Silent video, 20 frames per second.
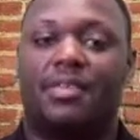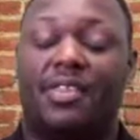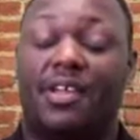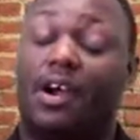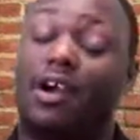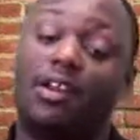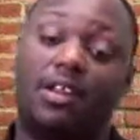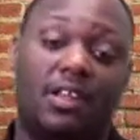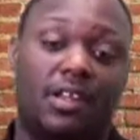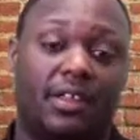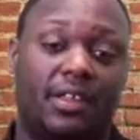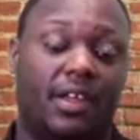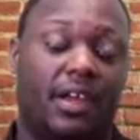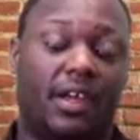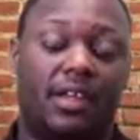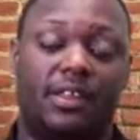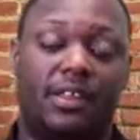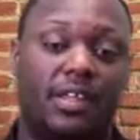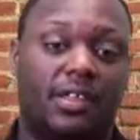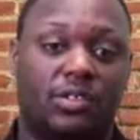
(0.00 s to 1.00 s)
Thirdly,
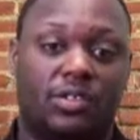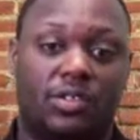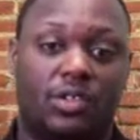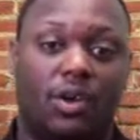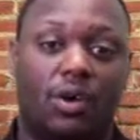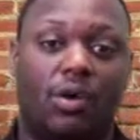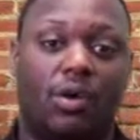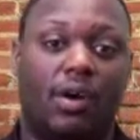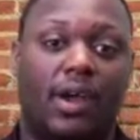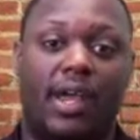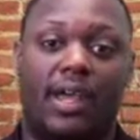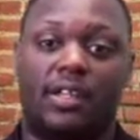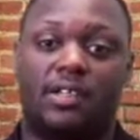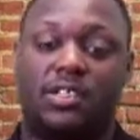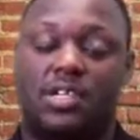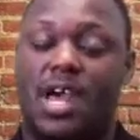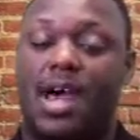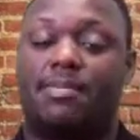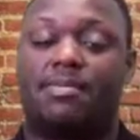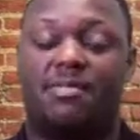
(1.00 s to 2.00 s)
in this story in
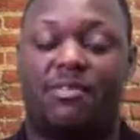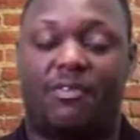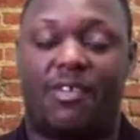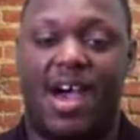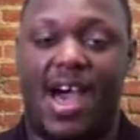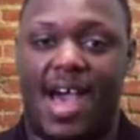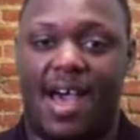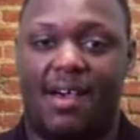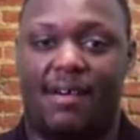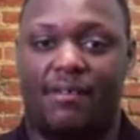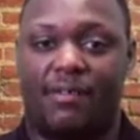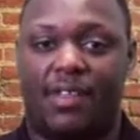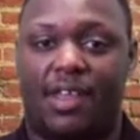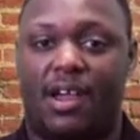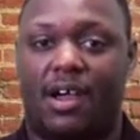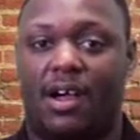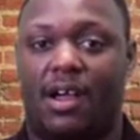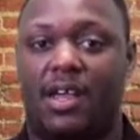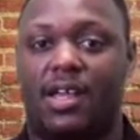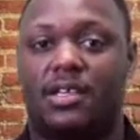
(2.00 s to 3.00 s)
chapter 5,
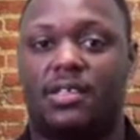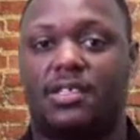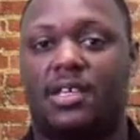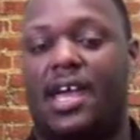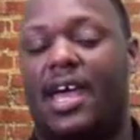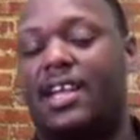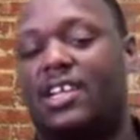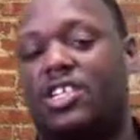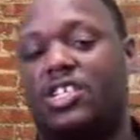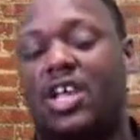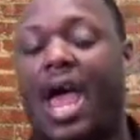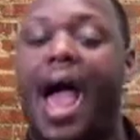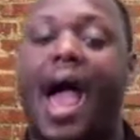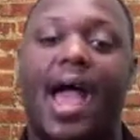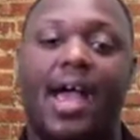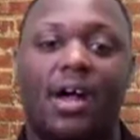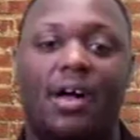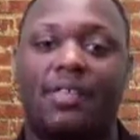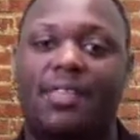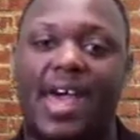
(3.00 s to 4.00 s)
there is a
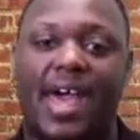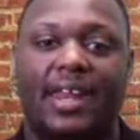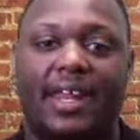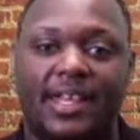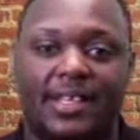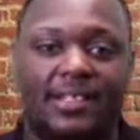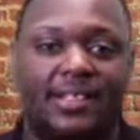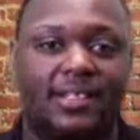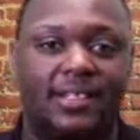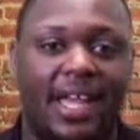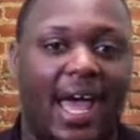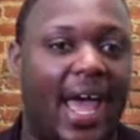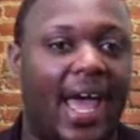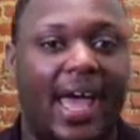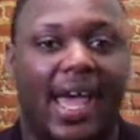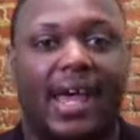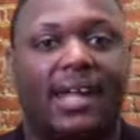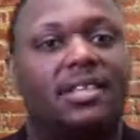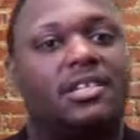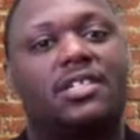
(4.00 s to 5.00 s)
child that is
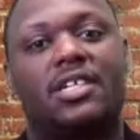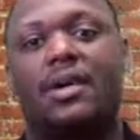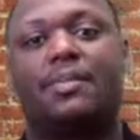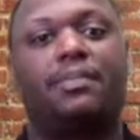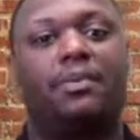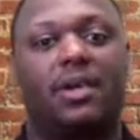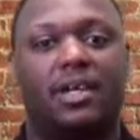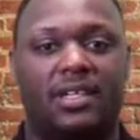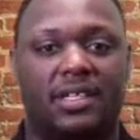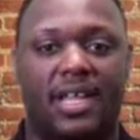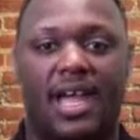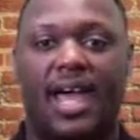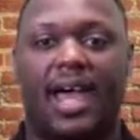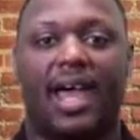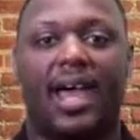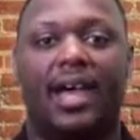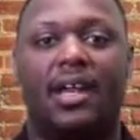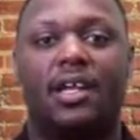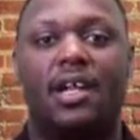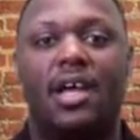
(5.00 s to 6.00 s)
dead, simply
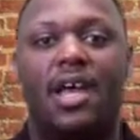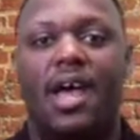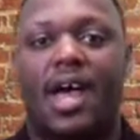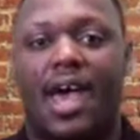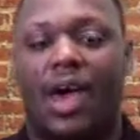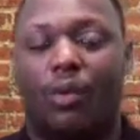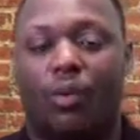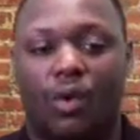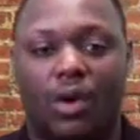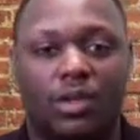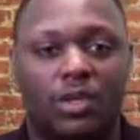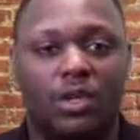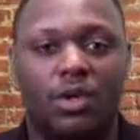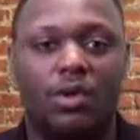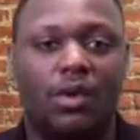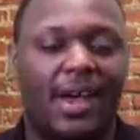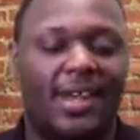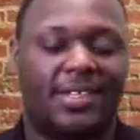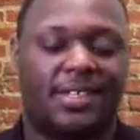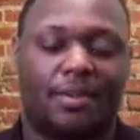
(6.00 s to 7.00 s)
dead. And when
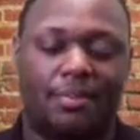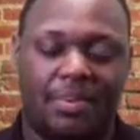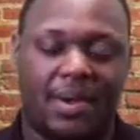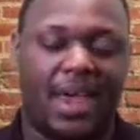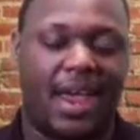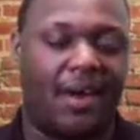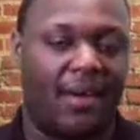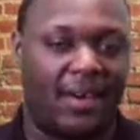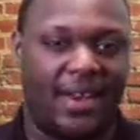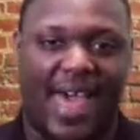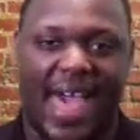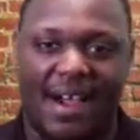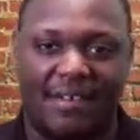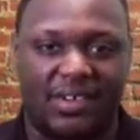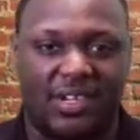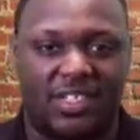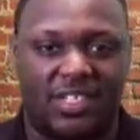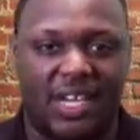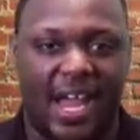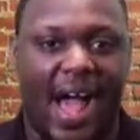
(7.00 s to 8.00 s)
you as a parent
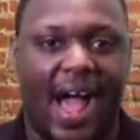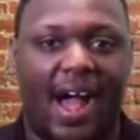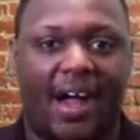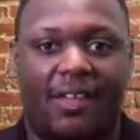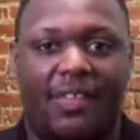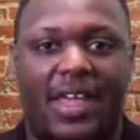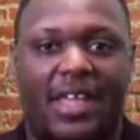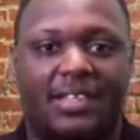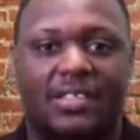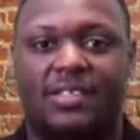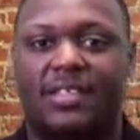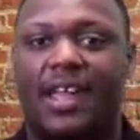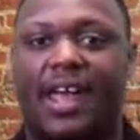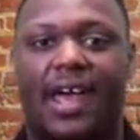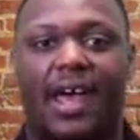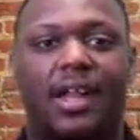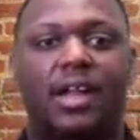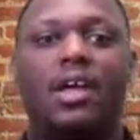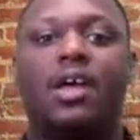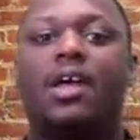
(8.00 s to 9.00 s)
have a child that's
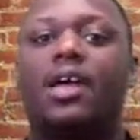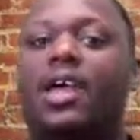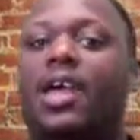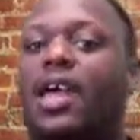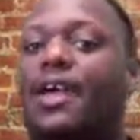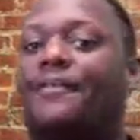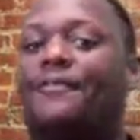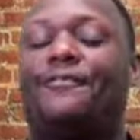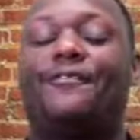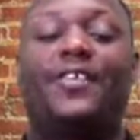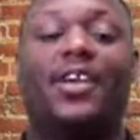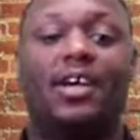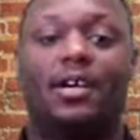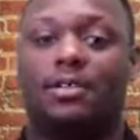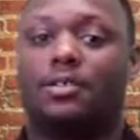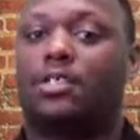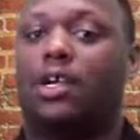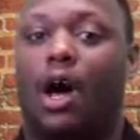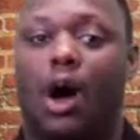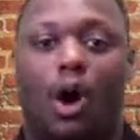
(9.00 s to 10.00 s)
dead, it
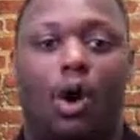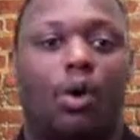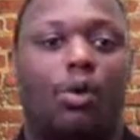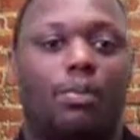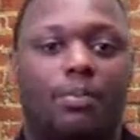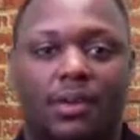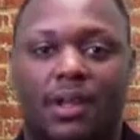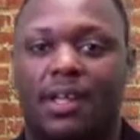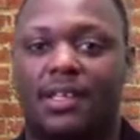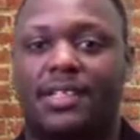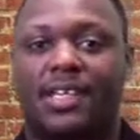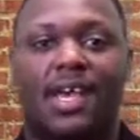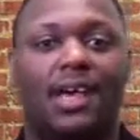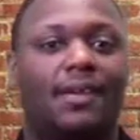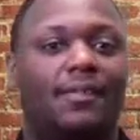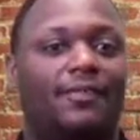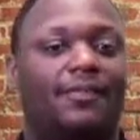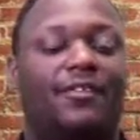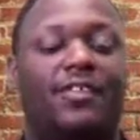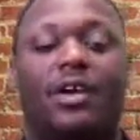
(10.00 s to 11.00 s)
feels hopeless.
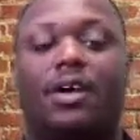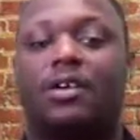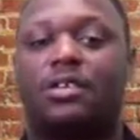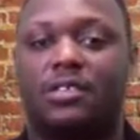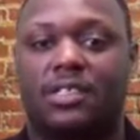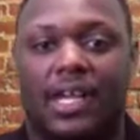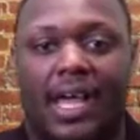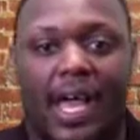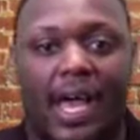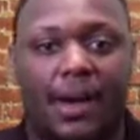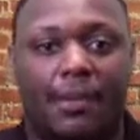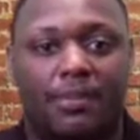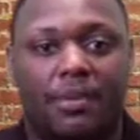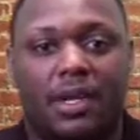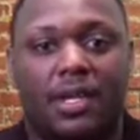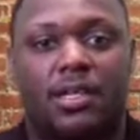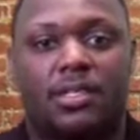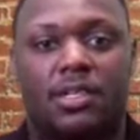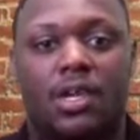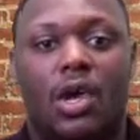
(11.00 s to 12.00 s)
It feels
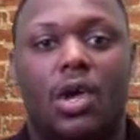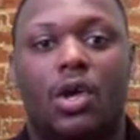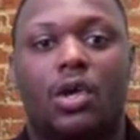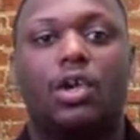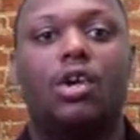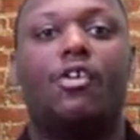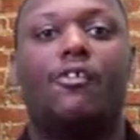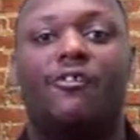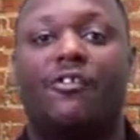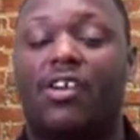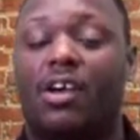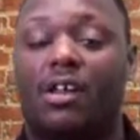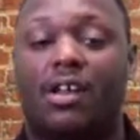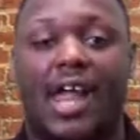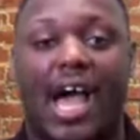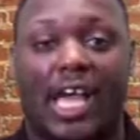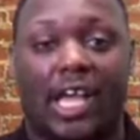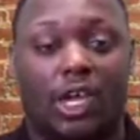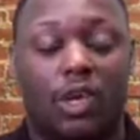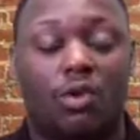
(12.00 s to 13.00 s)
helpless. You feel
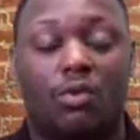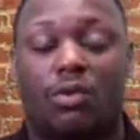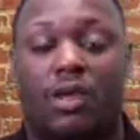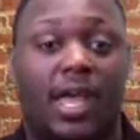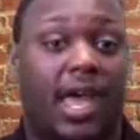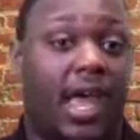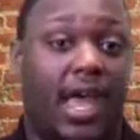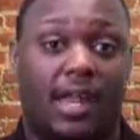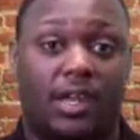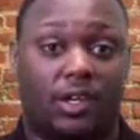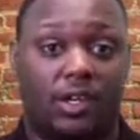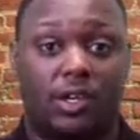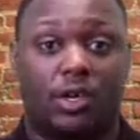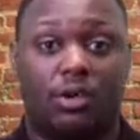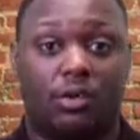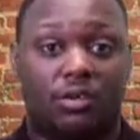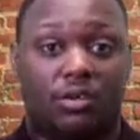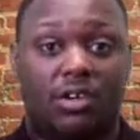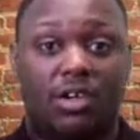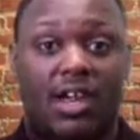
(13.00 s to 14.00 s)
like you can't
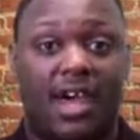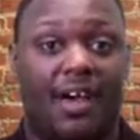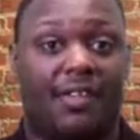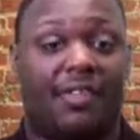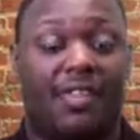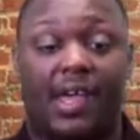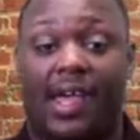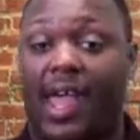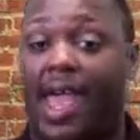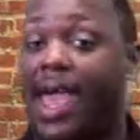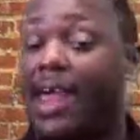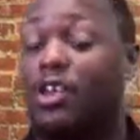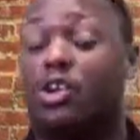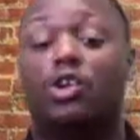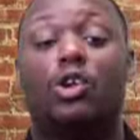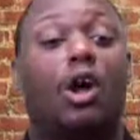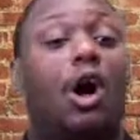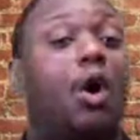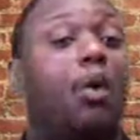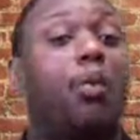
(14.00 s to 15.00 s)
do nothing.
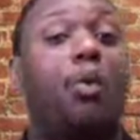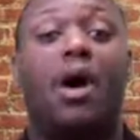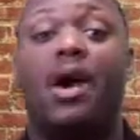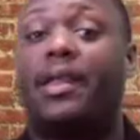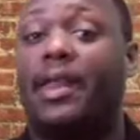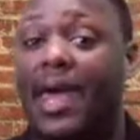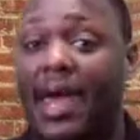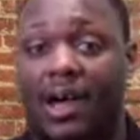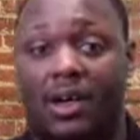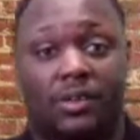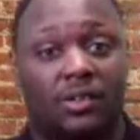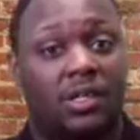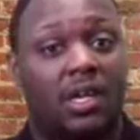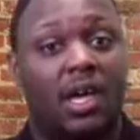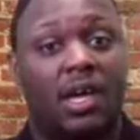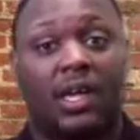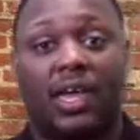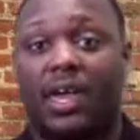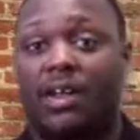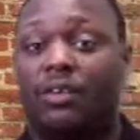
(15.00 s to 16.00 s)
And no one else
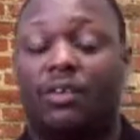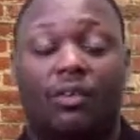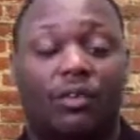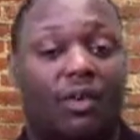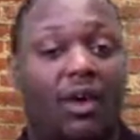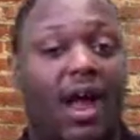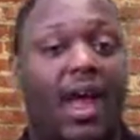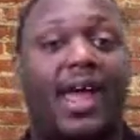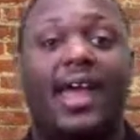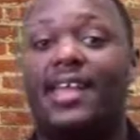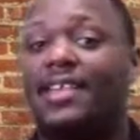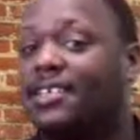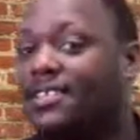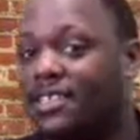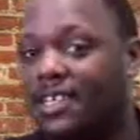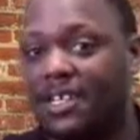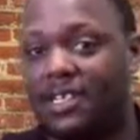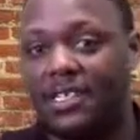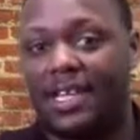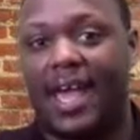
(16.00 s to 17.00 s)
can raise
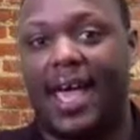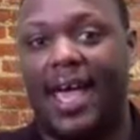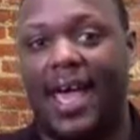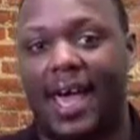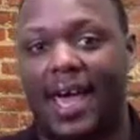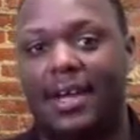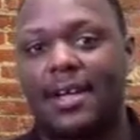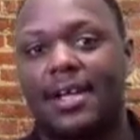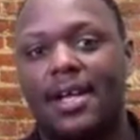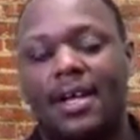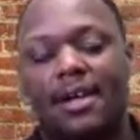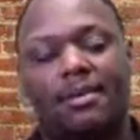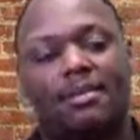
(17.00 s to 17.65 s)
the dead.